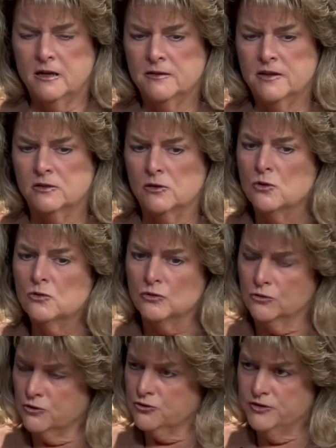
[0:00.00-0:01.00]
the local
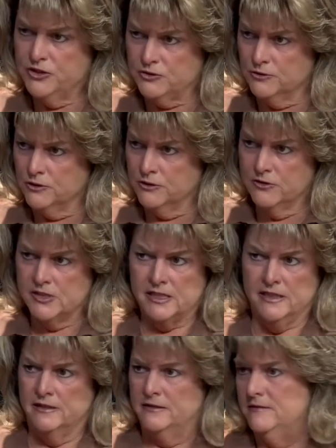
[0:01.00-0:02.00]
grocery stores
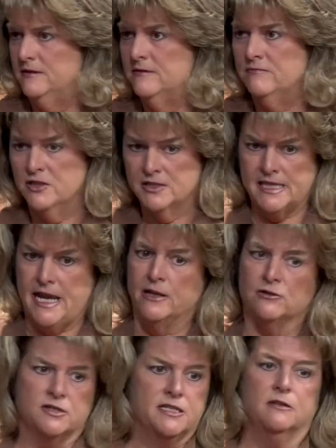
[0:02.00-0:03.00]
in
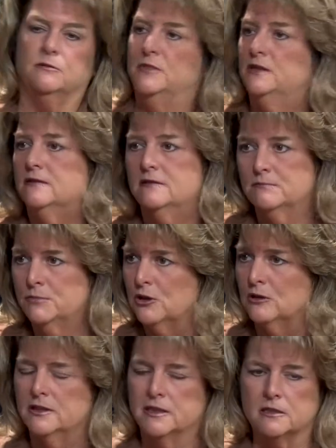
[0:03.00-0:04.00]
Sanger, Selma,
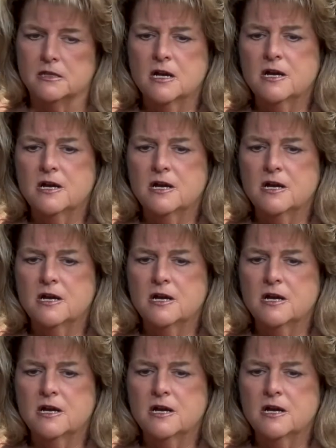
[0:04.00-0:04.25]
Parlier.